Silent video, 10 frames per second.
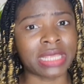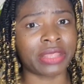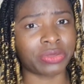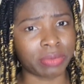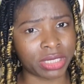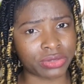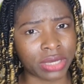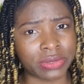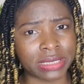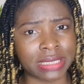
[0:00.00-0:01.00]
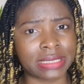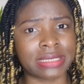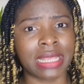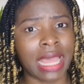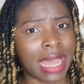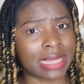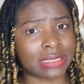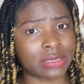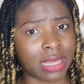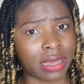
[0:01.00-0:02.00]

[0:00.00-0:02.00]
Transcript: endometriosis as